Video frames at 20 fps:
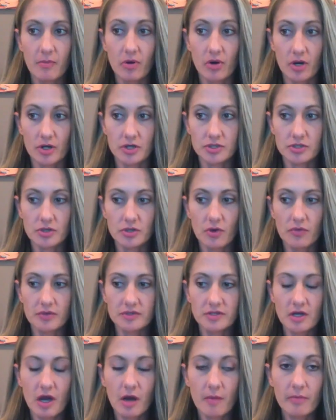push. So
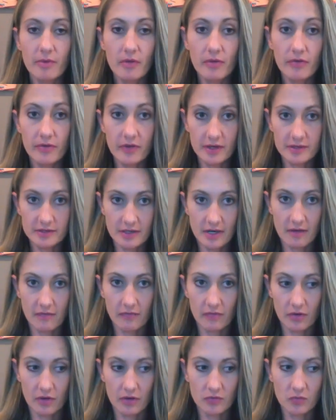there's a couple of things that I've
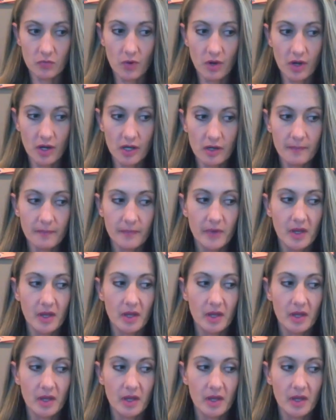learned. One,